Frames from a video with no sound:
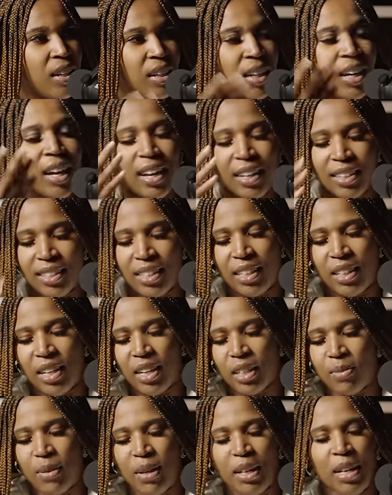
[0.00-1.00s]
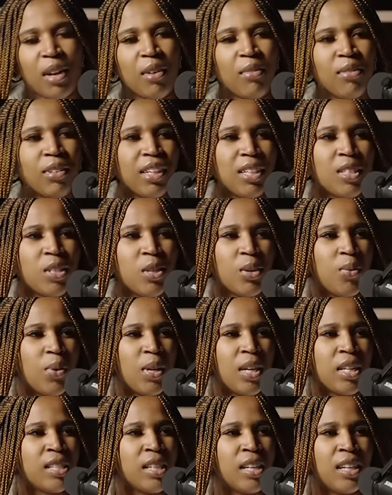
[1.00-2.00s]
Yeah. They locked my account for like two
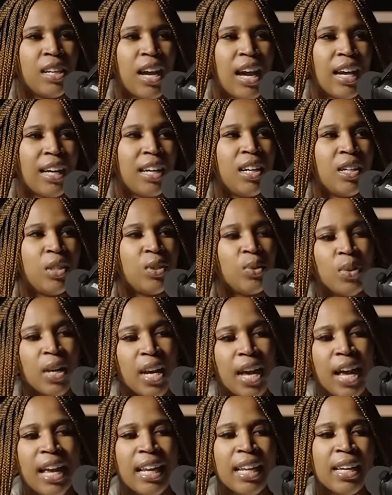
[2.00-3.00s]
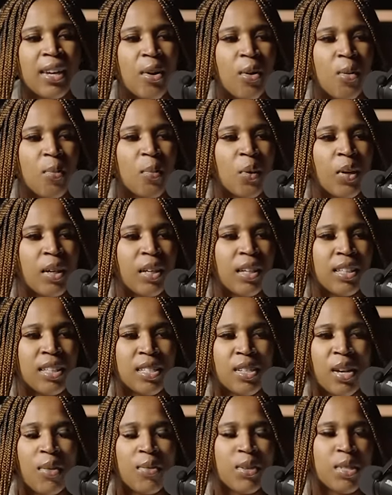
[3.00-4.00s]
weeks and I couldn't do any homework. And
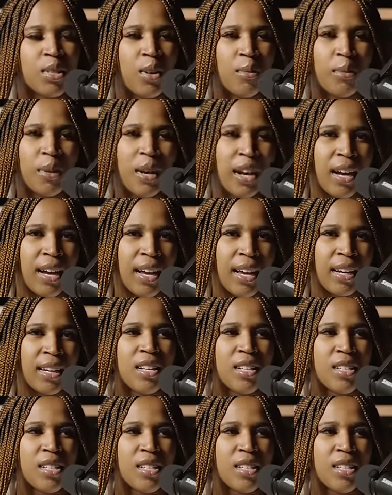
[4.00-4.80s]
so I was so behind.